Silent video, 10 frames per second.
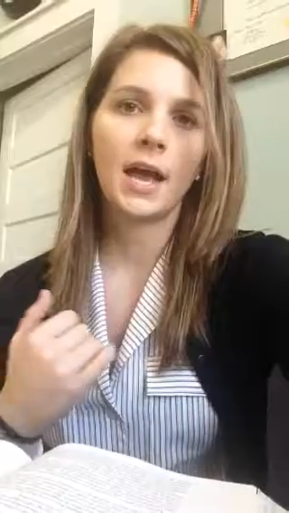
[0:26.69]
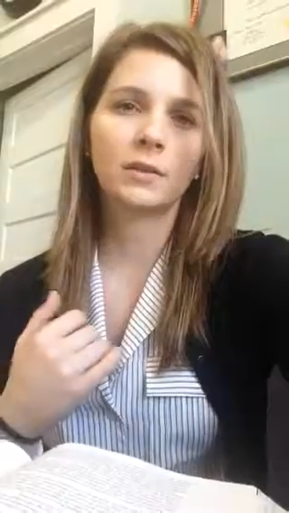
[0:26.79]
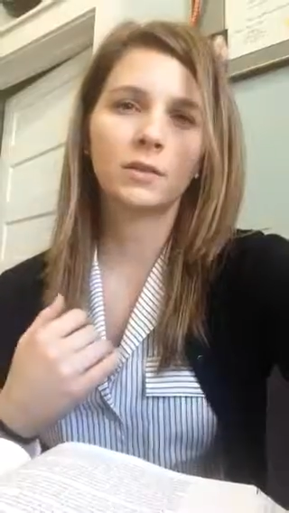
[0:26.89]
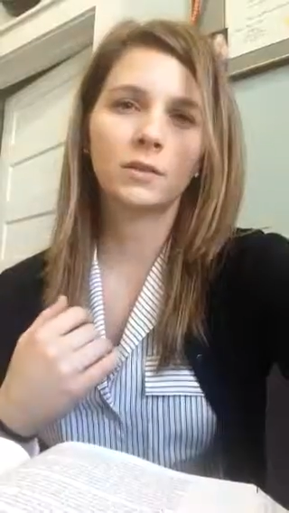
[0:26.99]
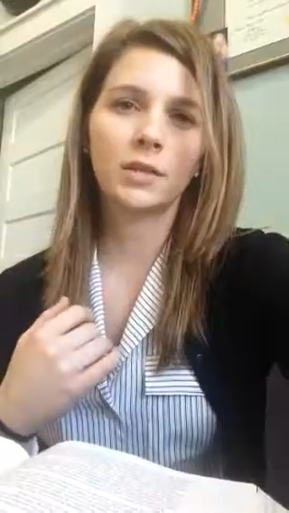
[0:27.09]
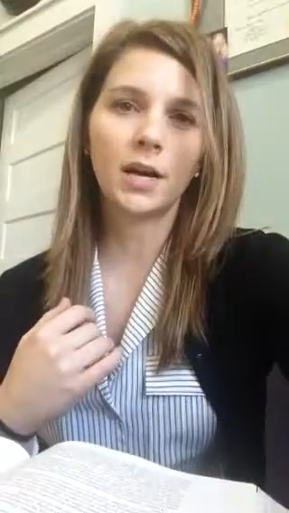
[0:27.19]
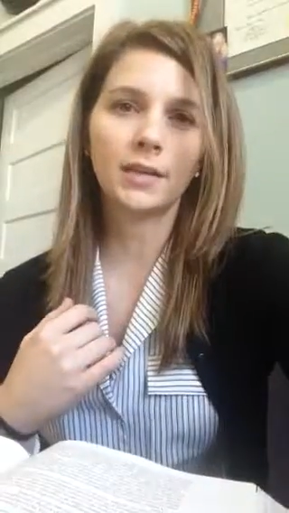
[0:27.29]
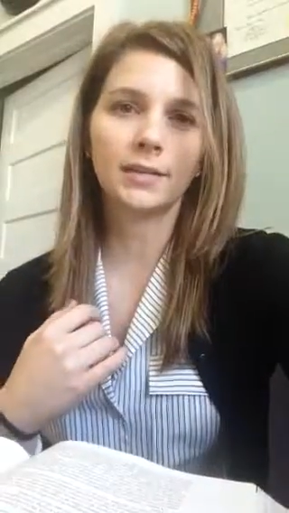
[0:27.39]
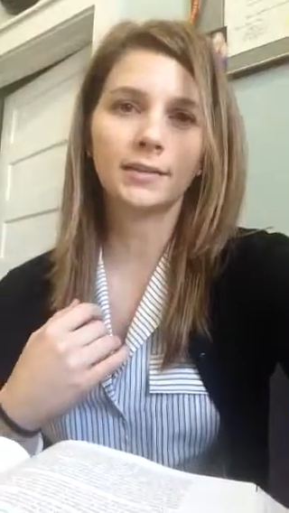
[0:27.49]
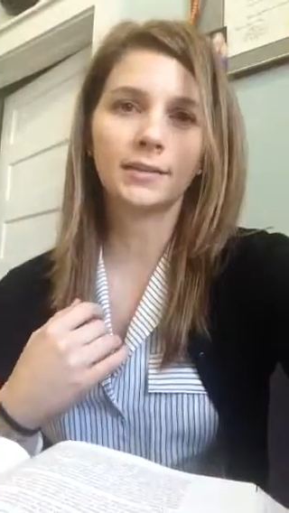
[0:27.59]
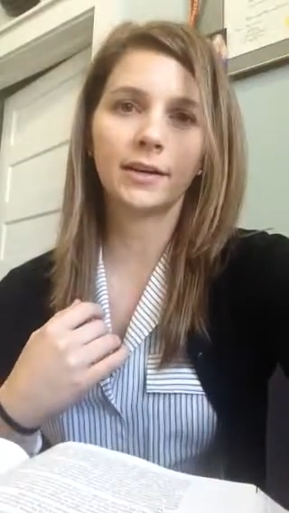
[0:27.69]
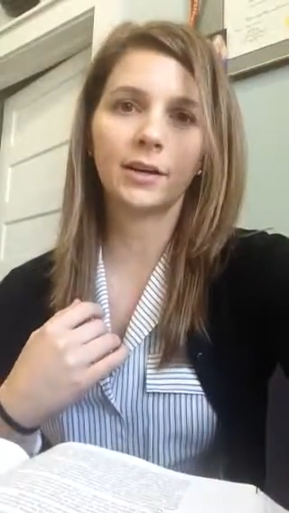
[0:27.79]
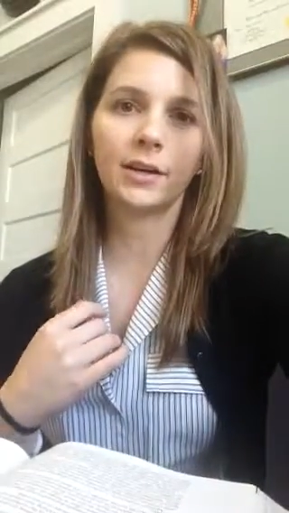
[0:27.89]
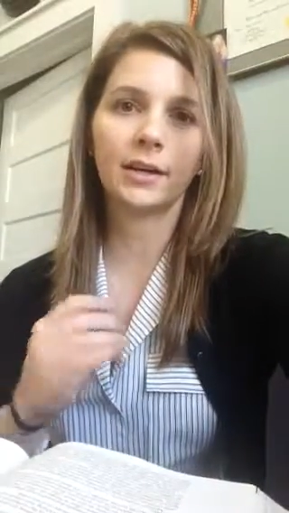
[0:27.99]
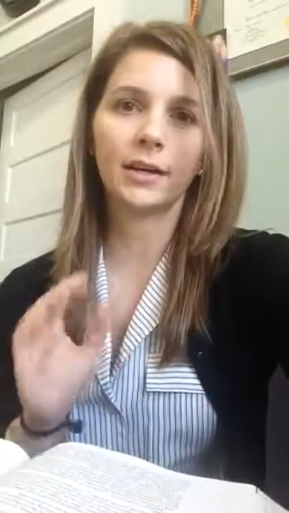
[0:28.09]
And so it's not
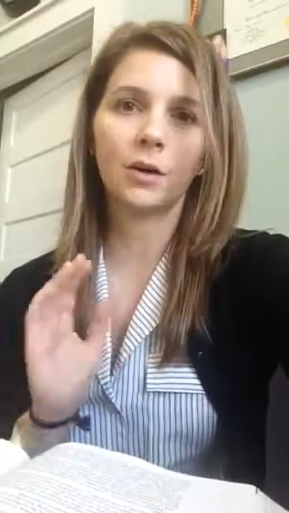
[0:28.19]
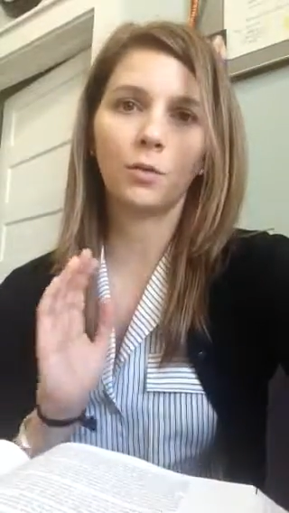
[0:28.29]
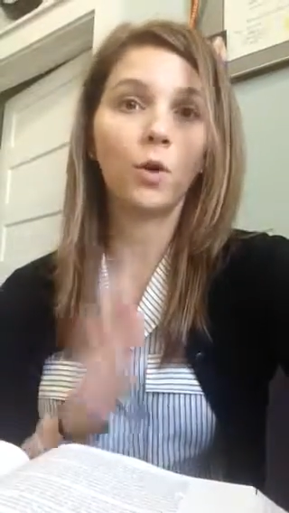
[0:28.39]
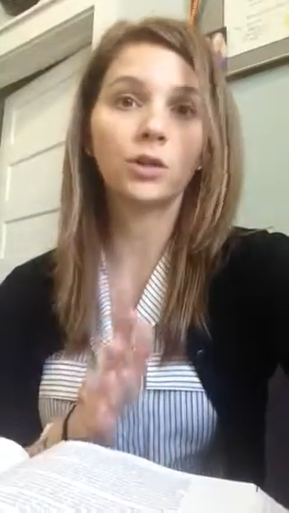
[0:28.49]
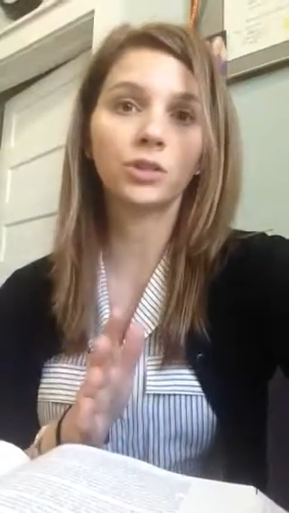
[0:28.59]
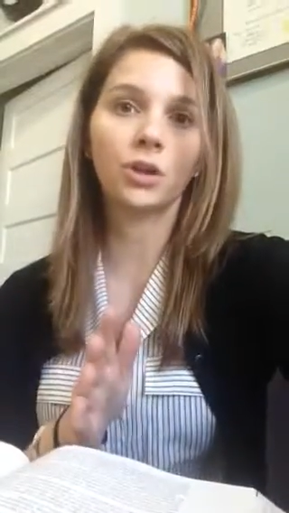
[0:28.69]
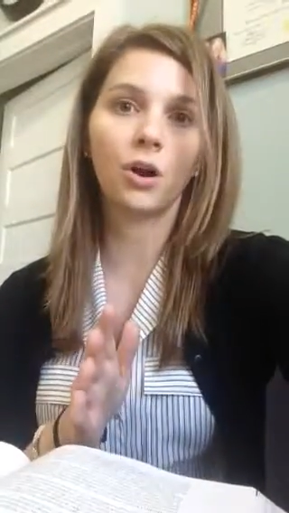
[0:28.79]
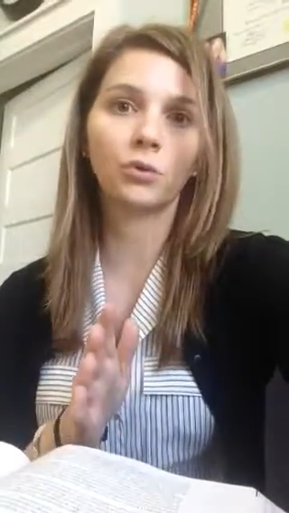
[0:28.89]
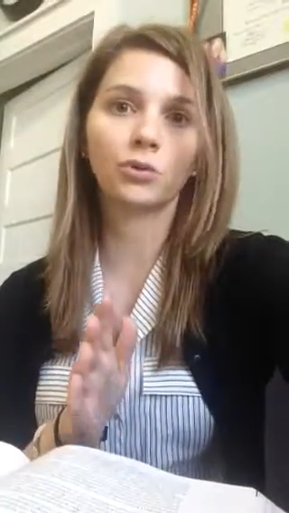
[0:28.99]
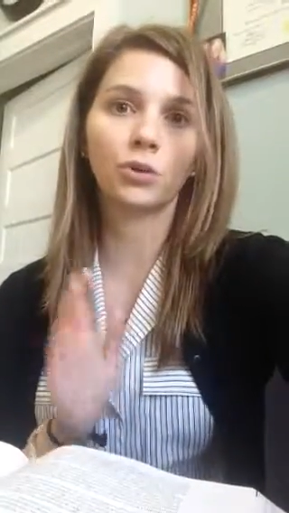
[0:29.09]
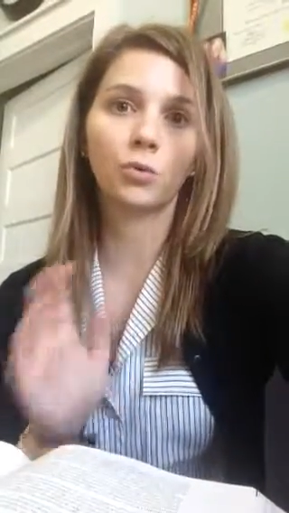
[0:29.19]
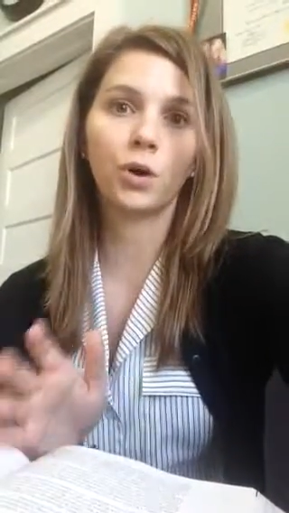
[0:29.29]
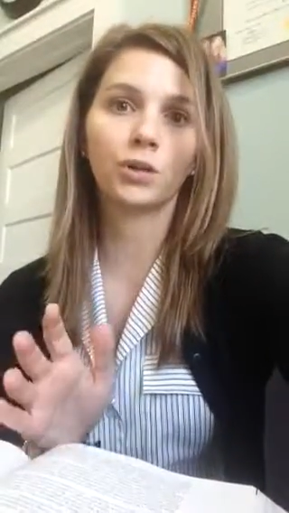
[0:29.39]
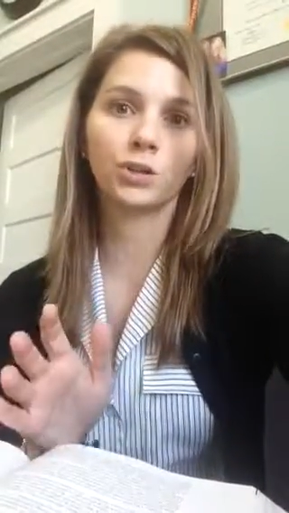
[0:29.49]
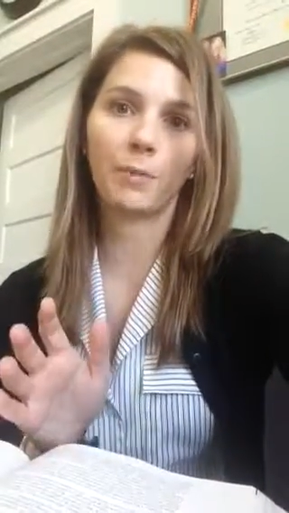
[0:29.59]
necessarily what is your culture,
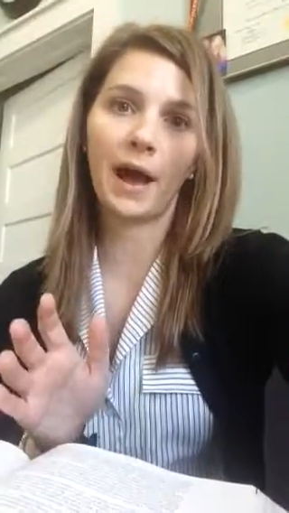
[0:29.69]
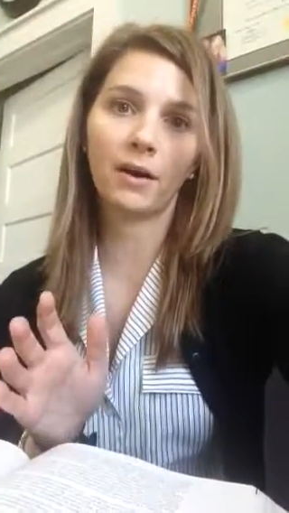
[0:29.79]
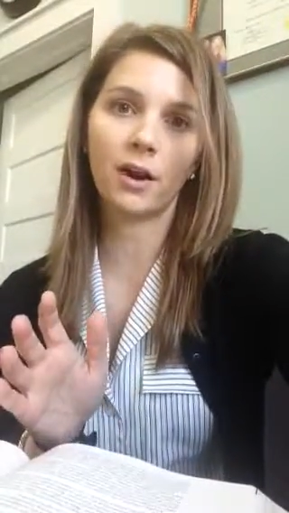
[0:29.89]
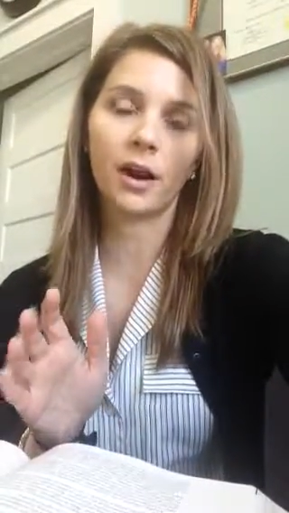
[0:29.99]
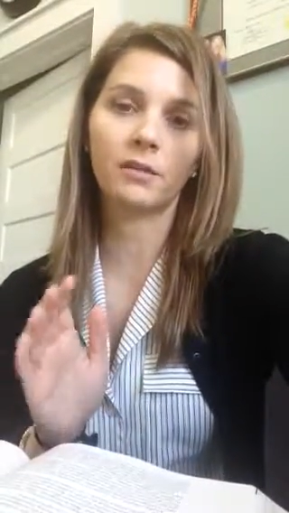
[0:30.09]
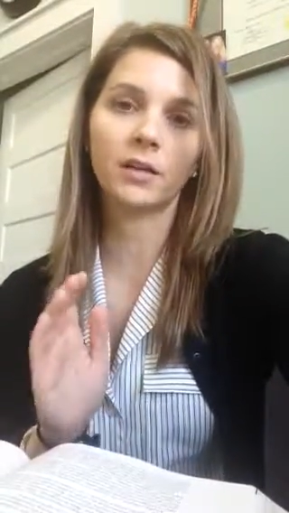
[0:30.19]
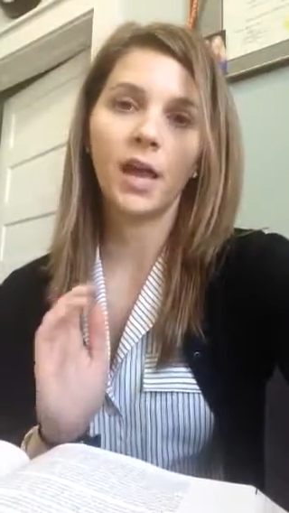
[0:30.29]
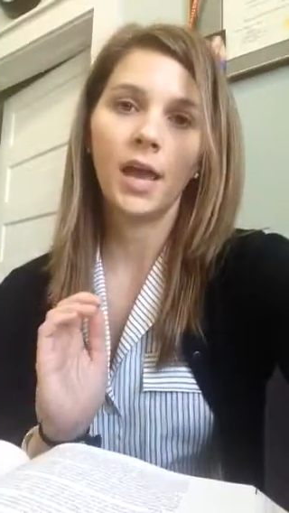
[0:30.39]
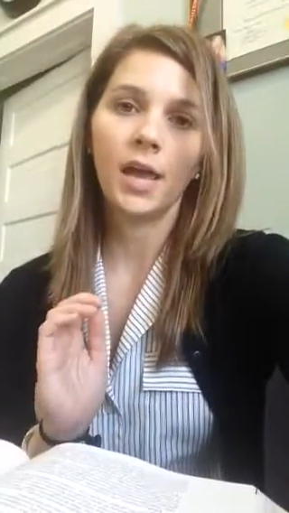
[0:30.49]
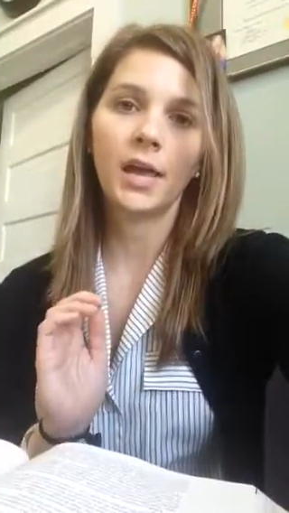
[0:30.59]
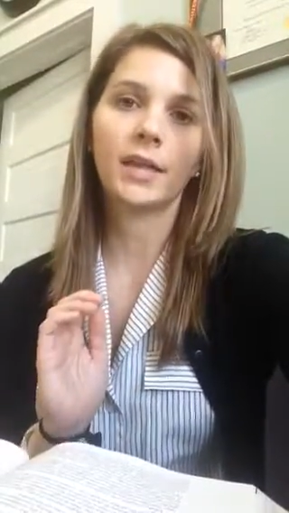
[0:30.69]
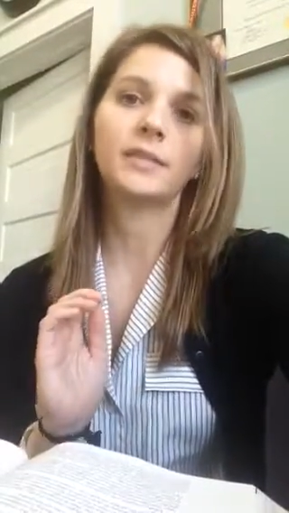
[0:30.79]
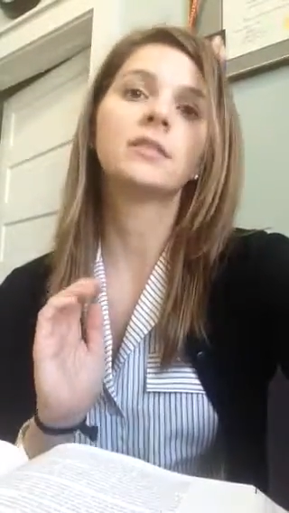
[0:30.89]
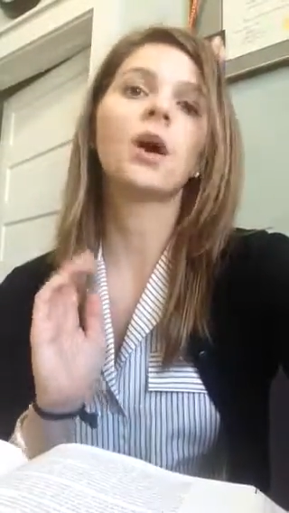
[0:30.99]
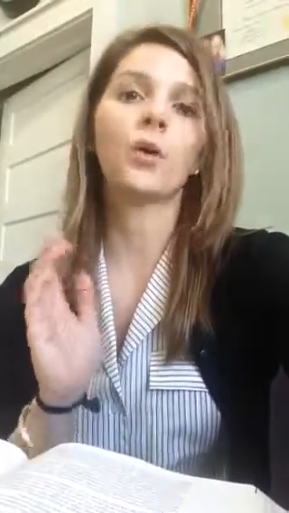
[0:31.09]
what is your background.
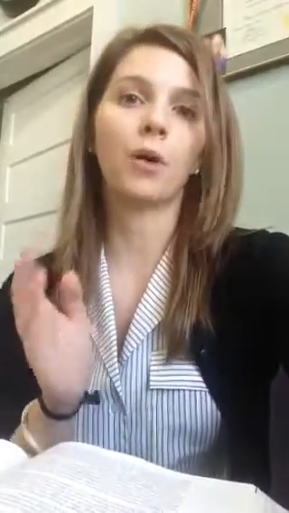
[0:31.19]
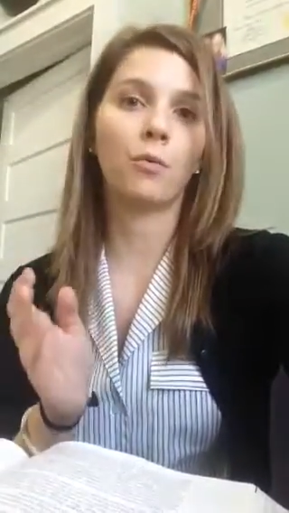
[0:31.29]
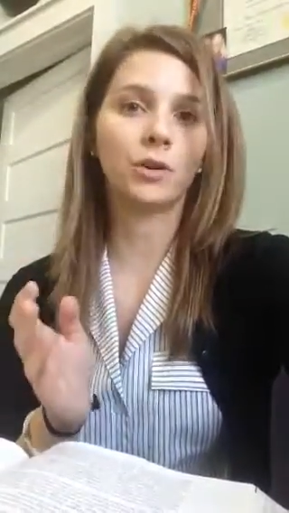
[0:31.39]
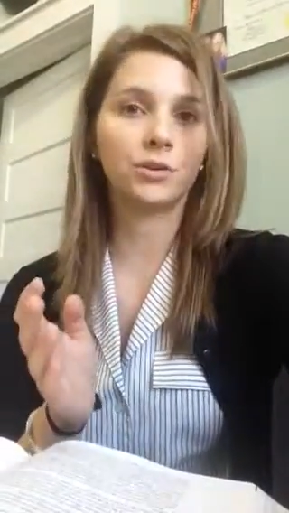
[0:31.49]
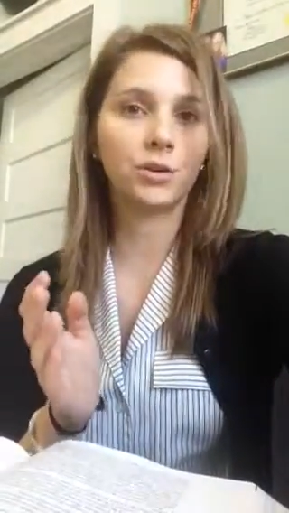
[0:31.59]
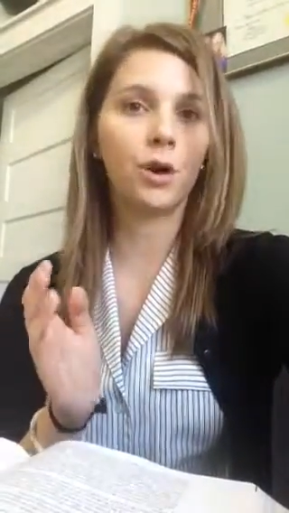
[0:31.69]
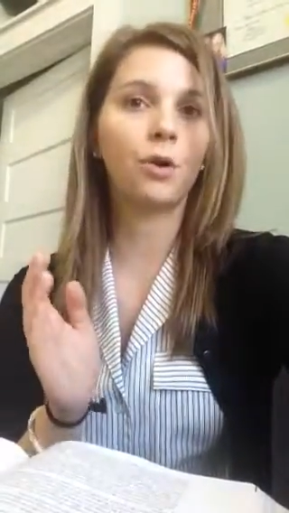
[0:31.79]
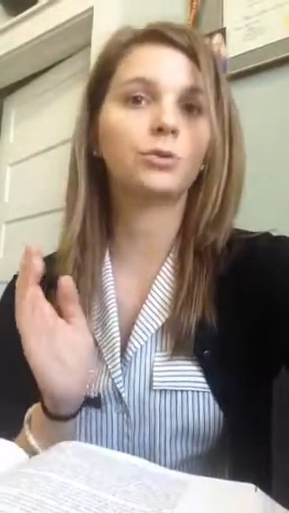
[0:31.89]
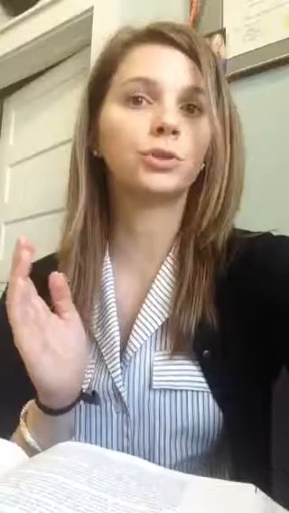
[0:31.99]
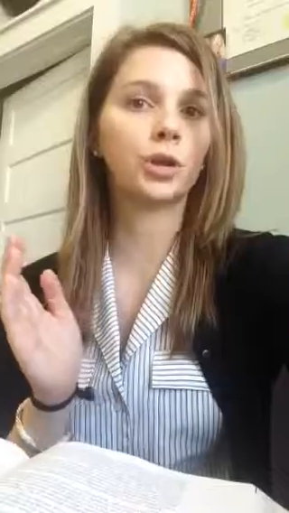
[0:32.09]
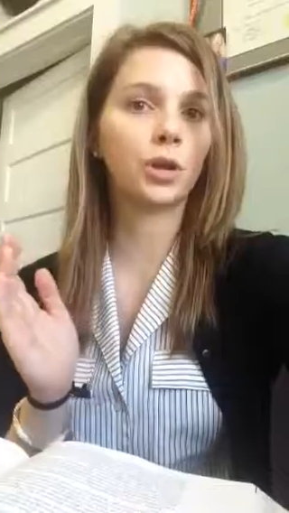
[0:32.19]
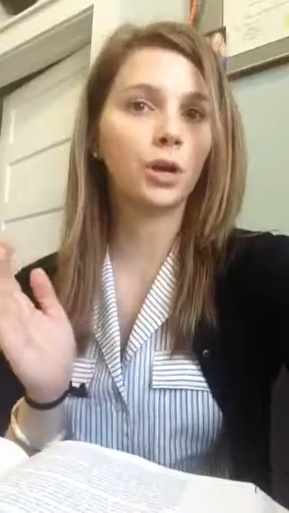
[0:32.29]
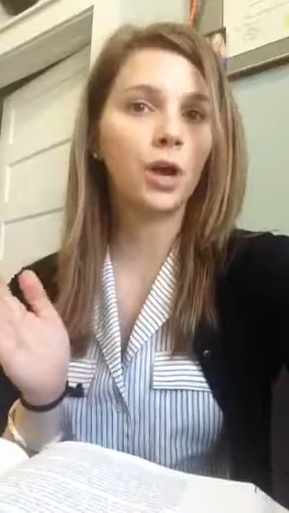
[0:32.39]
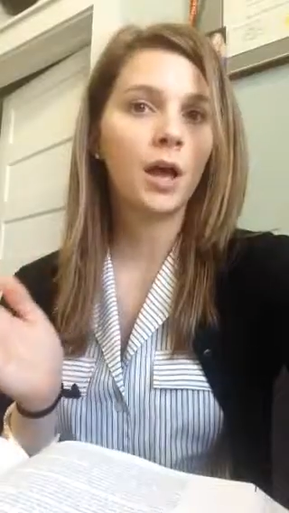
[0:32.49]
It's okay, what is your culture?